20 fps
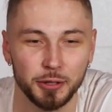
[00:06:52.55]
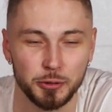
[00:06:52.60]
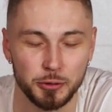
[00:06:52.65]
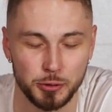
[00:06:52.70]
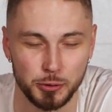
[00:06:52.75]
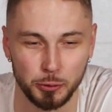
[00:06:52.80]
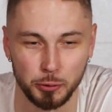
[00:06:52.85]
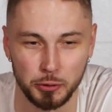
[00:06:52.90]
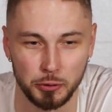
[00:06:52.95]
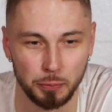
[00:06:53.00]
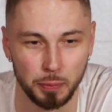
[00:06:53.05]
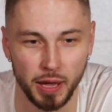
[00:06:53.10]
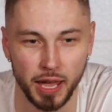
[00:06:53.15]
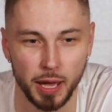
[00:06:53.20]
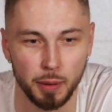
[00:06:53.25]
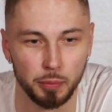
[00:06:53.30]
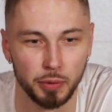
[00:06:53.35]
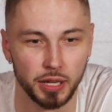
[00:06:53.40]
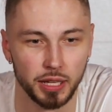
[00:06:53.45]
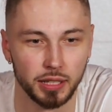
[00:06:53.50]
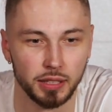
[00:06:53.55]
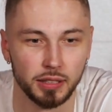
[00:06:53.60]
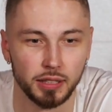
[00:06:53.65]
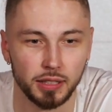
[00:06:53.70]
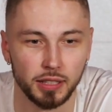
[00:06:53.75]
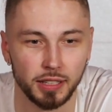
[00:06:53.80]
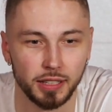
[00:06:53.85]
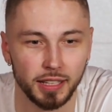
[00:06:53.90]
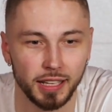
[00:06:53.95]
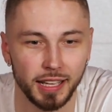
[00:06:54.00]
little short span. But
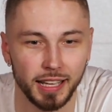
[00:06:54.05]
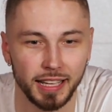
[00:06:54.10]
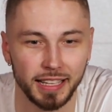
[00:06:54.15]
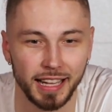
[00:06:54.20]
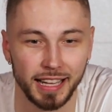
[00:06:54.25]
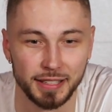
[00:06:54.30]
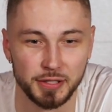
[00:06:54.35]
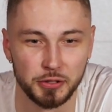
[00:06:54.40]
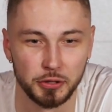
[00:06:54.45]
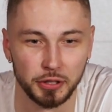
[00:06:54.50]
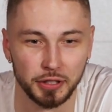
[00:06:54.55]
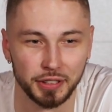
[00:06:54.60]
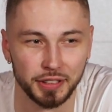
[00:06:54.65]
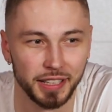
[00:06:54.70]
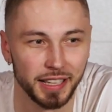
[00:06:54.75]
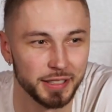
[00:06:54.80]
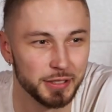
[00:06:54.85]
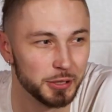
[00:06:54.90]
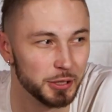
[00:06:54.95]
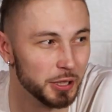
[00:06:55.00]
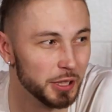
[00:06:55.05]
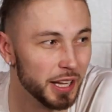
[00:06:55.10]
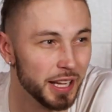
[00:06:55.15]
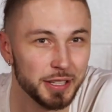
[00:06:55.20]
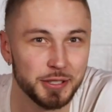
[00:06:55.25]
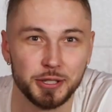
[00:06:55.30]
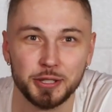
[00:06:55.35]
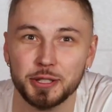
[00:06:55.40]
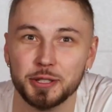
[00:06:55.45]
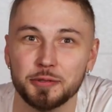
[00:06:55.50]
that's the
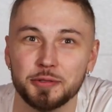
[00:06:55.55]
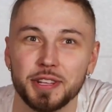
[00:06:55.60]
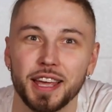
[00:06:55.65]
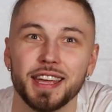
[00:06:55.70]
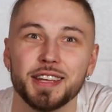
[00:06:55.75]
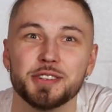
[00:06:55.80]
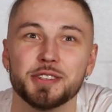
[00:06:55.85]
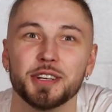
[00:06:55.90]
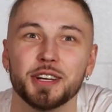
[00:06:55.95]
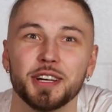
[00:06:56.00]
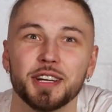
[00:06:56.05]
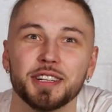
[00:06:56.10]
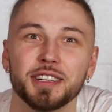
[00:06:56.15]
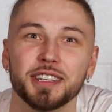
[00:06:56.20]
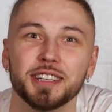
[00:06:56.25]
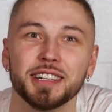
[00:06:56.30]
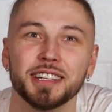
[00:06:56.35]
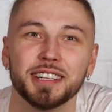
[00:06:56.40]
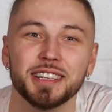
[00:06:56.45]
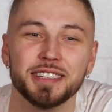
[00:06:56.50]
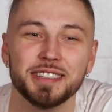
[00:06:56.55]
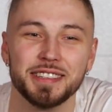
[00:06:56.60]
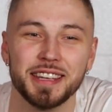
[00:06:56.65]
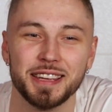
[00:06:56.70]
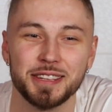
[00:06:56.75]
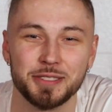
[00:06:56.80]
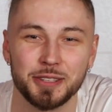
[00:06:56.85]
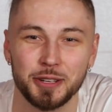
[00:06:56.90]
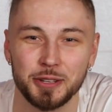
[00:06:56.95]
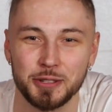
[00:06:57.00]
legend of
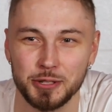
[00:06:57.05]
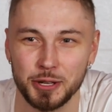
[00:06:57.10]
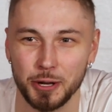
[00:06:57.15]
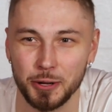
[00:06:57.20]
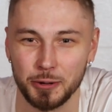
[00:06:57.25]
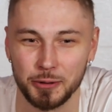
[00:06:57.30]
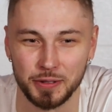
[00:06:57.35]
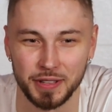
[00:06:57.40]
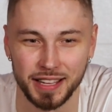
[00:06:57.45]
Tajon Jones.